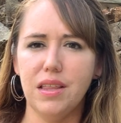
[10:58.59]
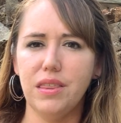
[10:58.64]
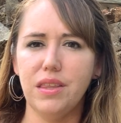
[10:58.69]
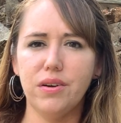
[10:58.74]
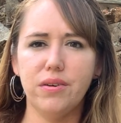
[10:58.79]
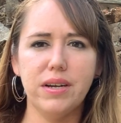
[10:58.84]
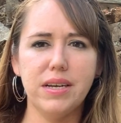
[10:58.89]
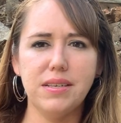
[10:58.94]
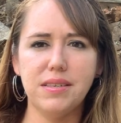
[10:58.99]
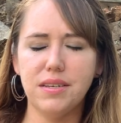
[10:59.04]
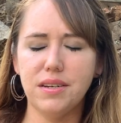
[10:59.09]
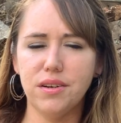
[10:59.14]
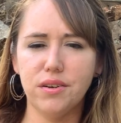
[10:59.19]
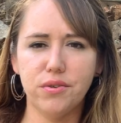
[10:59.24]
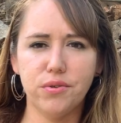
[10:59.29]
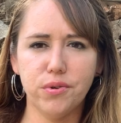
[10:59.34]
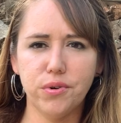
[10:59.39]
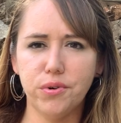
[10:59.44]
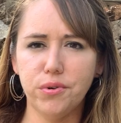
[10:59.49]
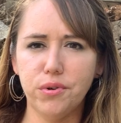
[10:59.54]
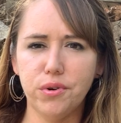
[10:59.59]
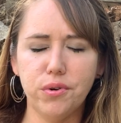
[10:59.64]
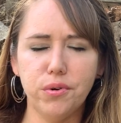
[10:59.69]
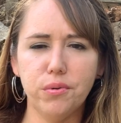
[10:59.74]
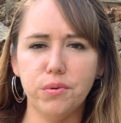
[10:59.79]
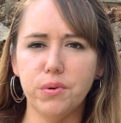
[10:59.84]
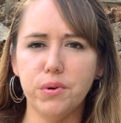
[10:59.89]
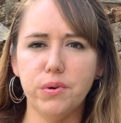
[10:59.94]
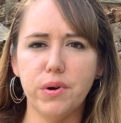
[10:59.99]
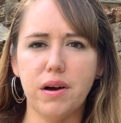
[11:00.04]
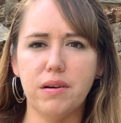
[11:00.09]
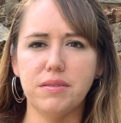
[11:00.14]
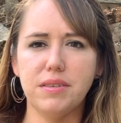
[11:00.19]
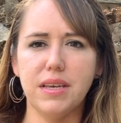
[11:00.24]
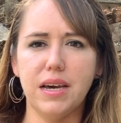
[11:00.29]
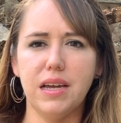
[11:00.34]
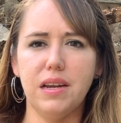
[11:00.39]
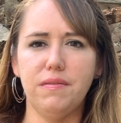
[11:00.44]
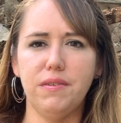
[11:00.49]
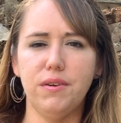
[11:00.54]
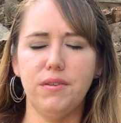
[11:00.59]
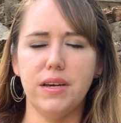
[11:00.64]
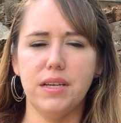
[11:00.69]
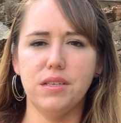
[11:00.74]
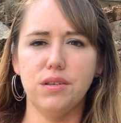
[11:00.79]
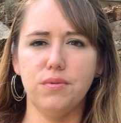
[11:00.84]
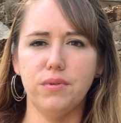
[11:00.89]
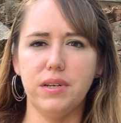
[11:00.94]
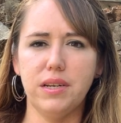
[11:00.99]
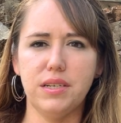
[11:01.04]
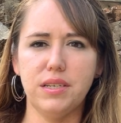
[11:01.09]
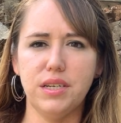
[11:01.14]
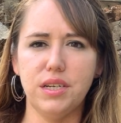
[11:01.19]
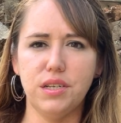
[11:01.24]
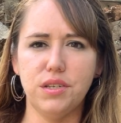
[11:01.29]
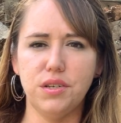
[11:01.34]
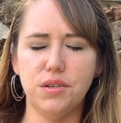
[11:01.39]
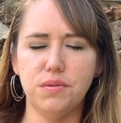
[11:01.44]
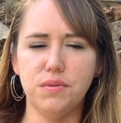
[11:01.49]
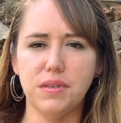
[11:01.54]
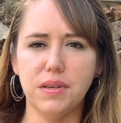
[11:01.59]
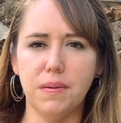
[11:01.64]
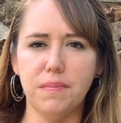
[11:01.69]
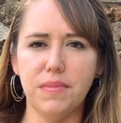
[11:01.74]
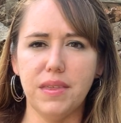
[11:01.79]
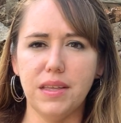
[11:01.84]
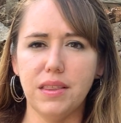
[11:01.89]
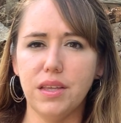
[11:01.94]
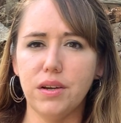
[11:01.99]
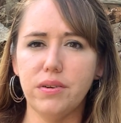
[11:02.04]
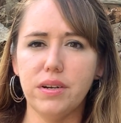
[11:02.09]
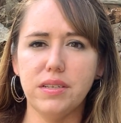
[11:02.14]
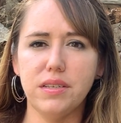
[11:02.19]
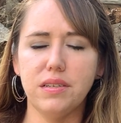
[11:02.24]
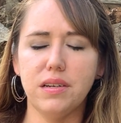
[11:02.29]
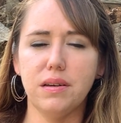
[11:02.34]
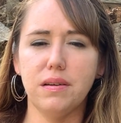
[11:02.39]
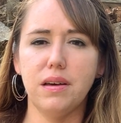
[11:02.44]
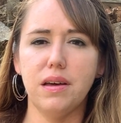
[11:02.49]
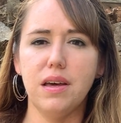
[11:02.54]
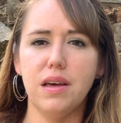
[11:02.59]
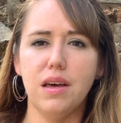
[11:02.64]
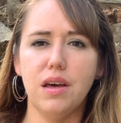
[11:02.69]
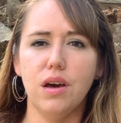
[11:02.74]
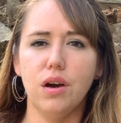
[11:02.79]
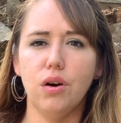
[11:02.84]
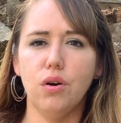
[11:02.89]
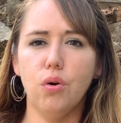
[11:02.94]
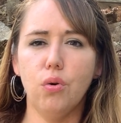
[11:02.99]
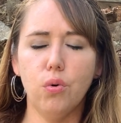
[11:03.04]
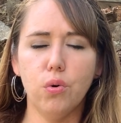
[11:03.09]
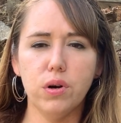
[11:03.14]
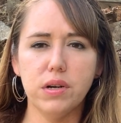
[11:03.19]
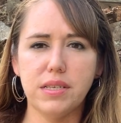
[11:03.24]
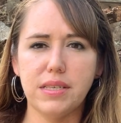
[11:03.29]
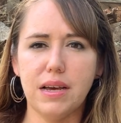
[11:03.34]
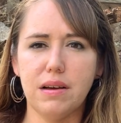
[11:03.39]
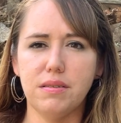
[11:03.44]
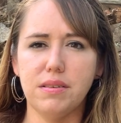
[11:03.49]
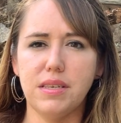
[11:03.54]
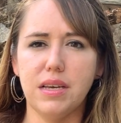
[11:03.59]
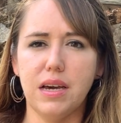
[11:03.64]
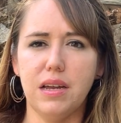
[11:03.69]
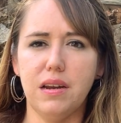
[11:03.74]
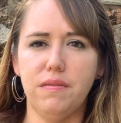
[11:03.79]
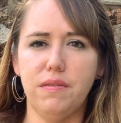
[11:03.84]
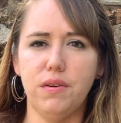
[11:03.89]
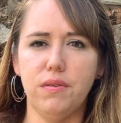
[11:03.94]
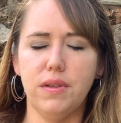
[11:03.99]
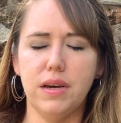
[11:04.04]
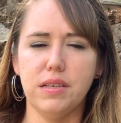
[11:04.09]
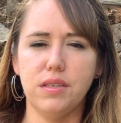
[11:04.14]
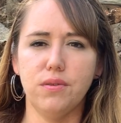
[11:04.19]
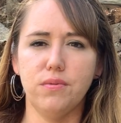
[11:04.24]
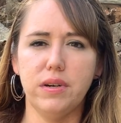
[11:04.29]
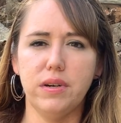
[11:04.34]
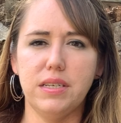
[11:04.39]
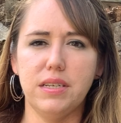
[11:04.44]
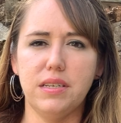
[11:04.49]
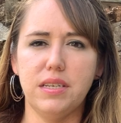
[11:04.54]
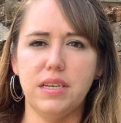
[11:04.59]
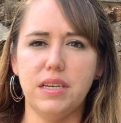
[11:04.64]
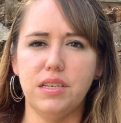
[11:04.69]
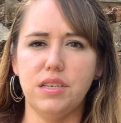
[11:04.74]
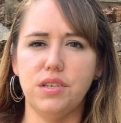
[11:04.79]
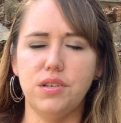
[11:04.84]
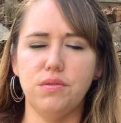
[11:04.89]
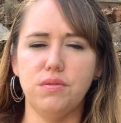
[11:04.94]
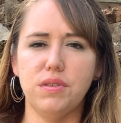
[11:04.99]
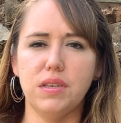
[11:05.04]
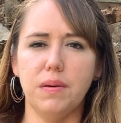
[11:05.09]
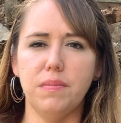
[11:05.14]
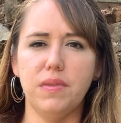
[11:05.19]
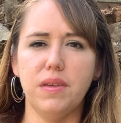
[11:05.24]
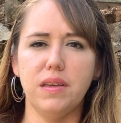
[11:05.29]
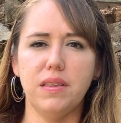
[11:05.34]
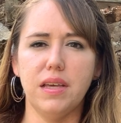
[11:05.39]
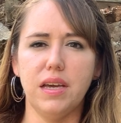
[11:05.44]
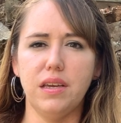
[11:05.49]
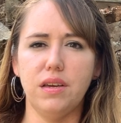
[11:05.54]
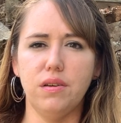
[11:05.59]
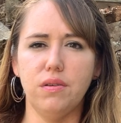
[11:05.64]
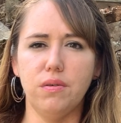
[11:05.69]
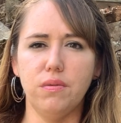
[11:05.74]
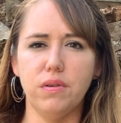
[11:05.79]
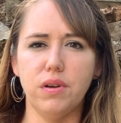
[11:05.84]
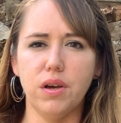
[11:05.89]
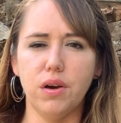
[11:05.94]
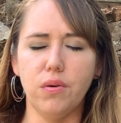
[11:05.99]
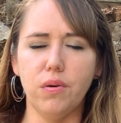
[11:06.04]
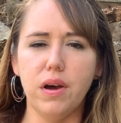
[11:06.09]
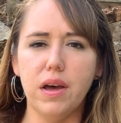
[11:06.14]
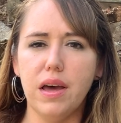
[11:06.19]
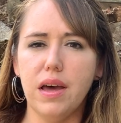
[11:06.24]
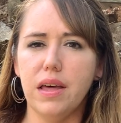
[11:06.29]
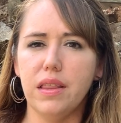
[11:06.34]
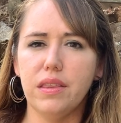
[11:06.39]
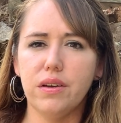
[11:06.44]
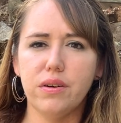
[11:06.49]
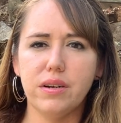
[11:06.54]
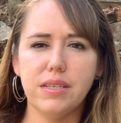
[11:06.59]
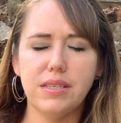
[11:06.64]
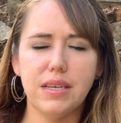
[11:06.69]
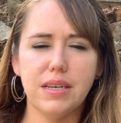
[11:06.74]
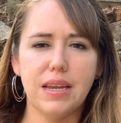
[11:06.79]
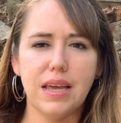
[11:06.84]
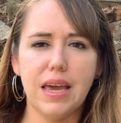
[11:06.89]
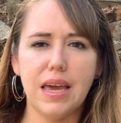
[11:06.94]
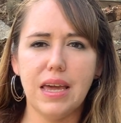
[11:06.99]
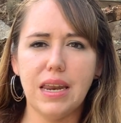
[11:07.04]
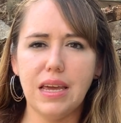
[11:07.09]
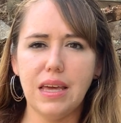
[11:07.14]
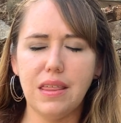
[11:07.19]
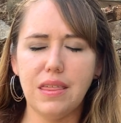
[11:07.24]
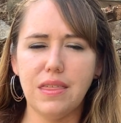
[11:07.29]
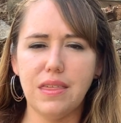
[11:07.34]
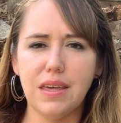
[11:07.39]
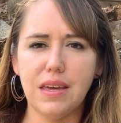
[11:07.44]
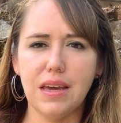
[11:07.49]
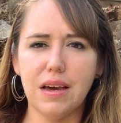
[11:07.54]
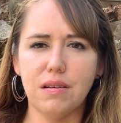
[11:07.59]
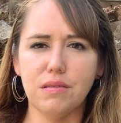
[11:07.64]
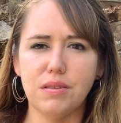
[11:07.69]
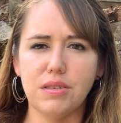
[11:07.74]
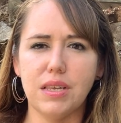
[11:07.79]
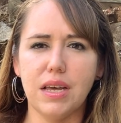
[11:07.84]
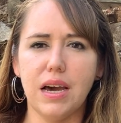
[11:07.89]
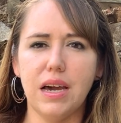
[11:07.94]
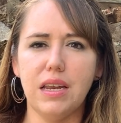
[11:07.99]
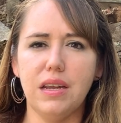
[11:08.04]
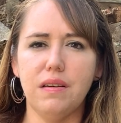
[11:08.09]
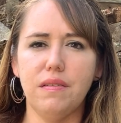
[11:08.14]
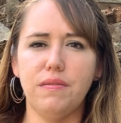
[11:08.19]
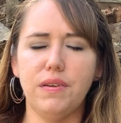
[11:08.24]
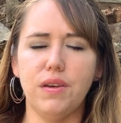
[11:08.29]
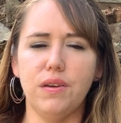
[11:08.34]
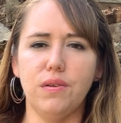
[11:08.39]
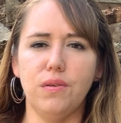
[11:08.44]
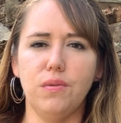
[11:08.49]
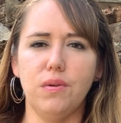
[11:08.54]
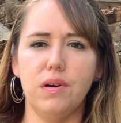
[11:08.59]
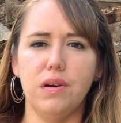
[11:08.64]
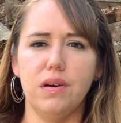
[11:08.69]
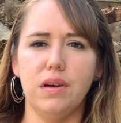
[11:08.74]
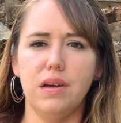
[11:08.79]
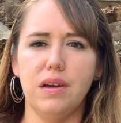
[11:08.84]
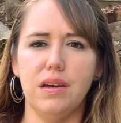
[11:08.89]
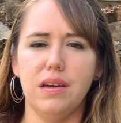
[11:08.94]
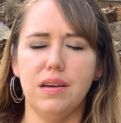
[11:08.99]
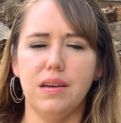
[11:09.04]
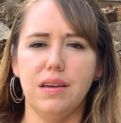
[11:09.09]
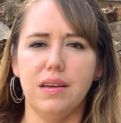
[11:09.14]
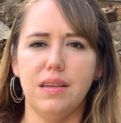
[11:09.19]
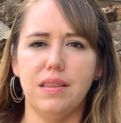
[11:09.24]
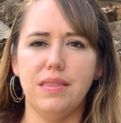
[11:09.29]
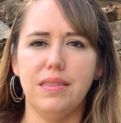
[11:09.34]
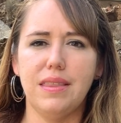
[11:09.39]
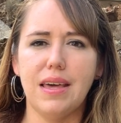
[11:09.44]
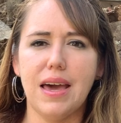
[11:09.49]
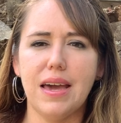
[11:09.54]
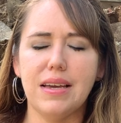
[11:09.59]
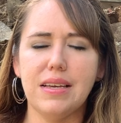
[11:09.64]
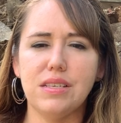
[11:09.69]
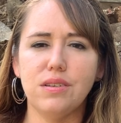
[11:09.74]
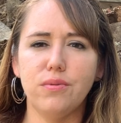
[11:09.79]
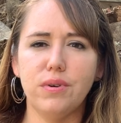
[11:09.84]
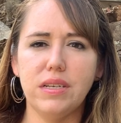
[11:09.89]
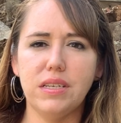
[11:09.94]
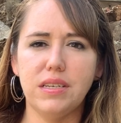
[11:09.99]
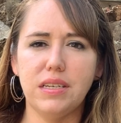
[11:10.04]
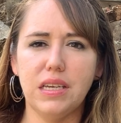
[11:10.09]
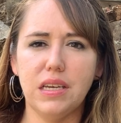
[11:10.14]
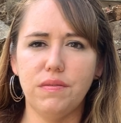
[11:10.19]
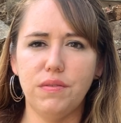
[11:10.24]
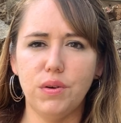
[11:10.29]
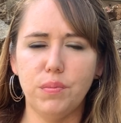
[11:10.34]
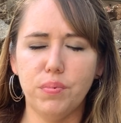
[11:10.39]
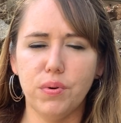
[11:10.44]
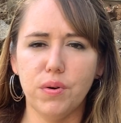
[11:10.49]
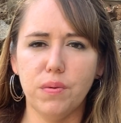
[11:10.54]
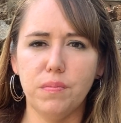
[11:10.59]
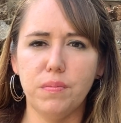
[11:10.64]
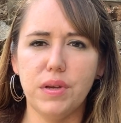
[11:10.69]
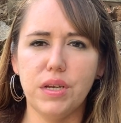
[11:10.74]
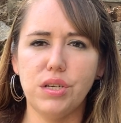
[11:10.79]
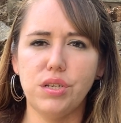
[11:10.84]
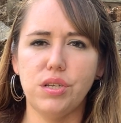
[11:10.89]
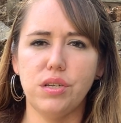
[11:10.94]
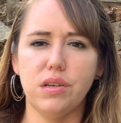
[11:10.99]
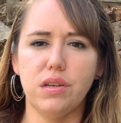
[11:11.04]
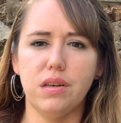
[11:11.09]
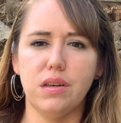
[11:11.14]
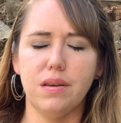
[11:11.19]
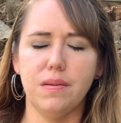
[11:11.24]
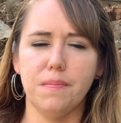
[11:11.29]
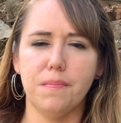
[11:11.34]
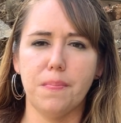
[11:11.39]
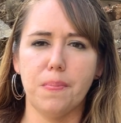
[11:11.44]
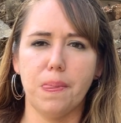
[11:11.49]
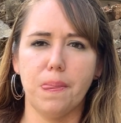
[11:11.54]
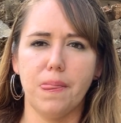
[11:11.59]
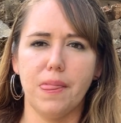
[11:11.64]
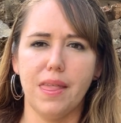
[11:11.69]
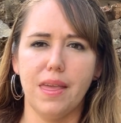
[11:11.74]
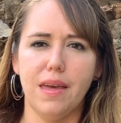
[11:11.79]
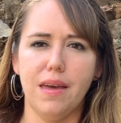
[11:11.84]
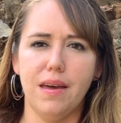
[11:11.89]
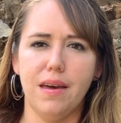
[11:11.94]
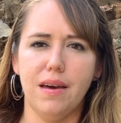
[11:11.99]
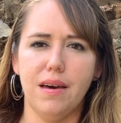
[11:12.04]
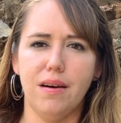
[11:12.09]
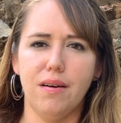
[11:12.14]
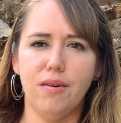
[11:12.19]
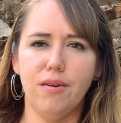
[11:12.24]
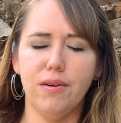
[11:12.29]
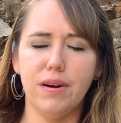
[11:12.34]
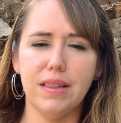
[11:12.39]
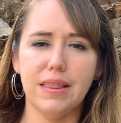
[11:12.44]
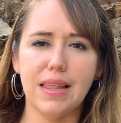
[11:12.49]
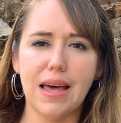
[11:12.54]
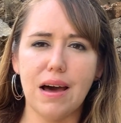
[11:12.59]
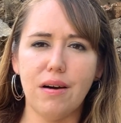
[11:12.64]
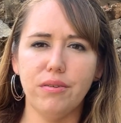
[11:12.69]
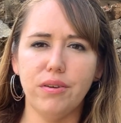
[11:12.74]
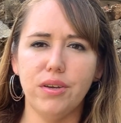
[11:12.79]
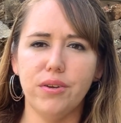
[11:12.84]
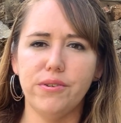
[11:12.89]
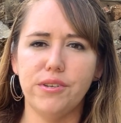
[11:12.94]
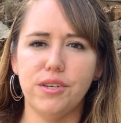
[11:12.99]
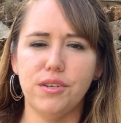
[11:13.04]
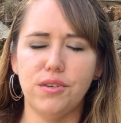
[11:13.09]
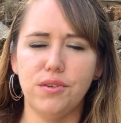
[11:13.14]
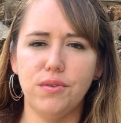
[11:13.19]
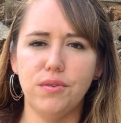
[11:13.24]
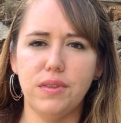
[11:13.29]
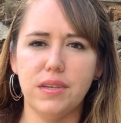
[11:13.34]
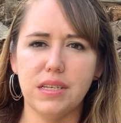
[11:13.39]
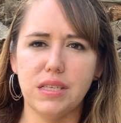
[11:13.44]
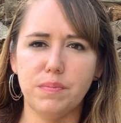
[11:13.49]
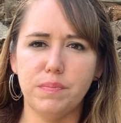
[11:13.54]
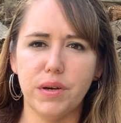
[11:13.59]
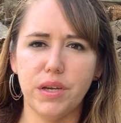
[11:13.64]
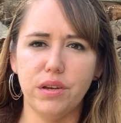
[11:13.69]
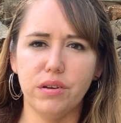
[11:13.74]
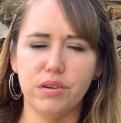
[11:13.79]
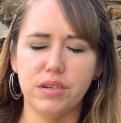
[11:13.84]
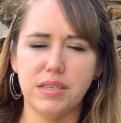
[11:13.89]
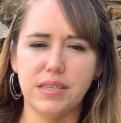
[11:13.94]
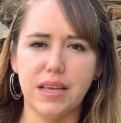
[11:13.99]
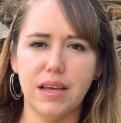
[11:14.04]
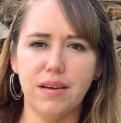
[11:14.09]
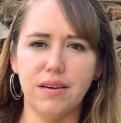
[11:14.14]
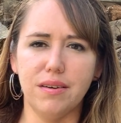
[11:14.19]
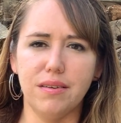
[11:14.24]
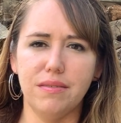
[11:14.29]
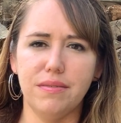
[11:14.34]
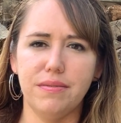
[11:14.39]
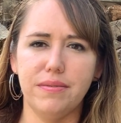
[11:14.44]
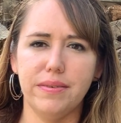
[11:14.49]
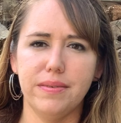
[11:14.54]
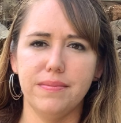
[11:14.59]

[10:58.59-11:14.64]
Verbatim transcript: There isn't a group guru outside of you that's going to teach you something. There isn't a course outside of you that's to teach you something that you don't know. There isn't anything outside of you that is going to give you permission or allow you to do this but yourself.